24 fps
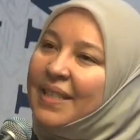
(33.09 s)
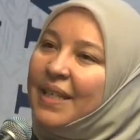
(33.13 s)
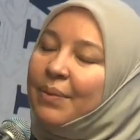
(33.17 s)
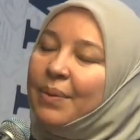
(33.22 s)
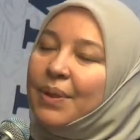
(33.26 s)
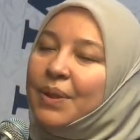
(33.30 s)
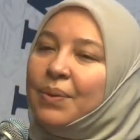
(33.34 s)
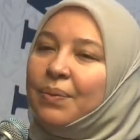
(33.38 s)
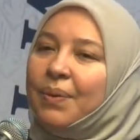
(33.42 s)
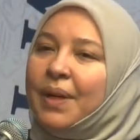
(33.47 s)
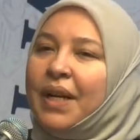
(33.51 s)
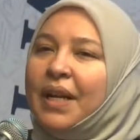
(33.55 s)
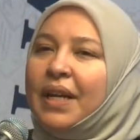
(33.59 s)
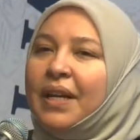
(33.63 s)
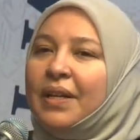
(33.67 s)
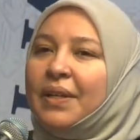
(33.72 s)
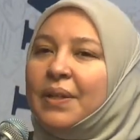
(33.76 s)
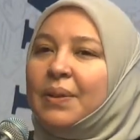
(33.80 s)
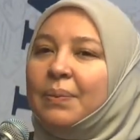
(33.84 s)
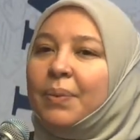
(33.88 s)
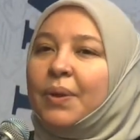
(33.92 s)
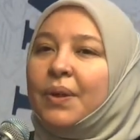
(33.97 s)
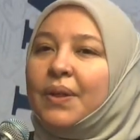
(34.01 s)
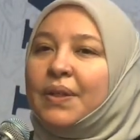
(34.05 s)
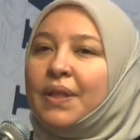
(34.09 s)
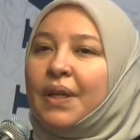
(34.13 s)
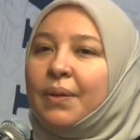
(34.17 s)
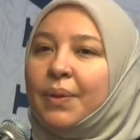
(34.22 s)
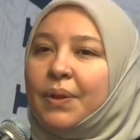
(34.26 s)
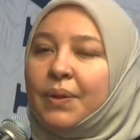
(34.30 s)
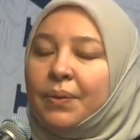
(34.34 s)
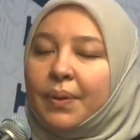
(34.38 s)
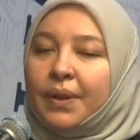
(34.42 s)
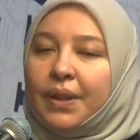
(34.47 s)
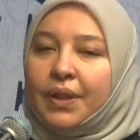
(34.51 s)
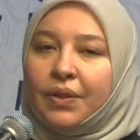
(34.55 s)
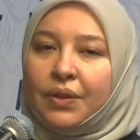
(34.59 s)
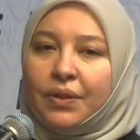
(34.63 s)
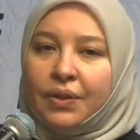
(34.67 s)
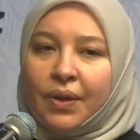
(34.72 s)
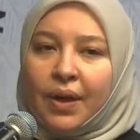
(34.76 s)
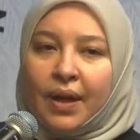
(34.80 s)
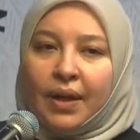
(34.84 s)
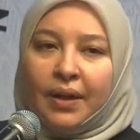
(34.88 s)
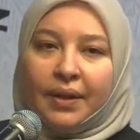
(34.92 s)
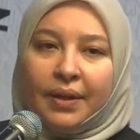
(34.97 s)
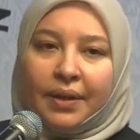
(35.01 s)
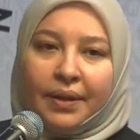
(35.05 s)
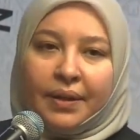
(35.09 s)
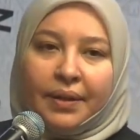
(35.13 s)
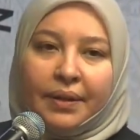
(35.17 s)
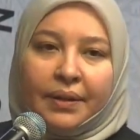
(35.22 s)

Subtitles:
I was reading his books, I was really struck.